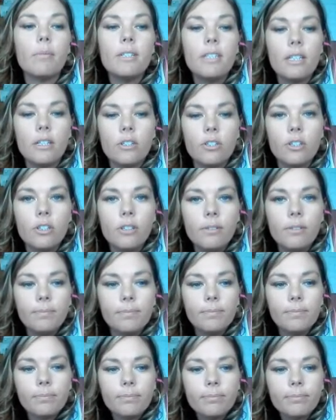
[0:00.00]
a teacher.
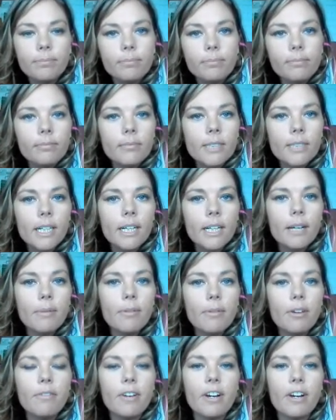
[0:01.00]
I'm
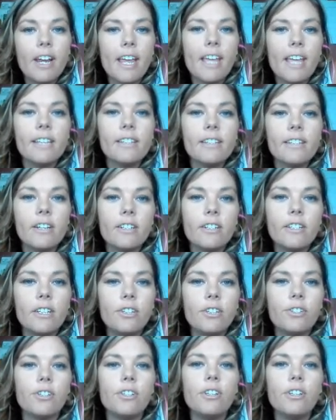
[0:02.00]
a very hands-on
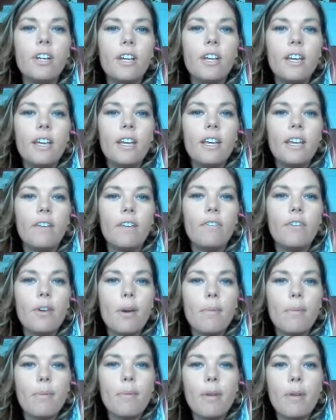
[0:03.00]
teacher. If you
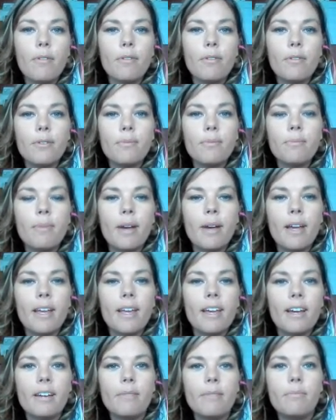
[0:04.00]
come in my room,
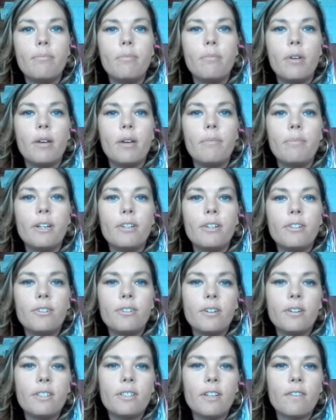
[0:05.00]
my
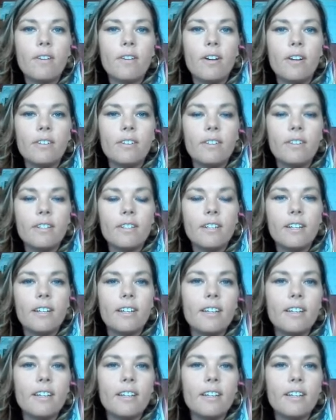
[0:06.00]
administrators have called it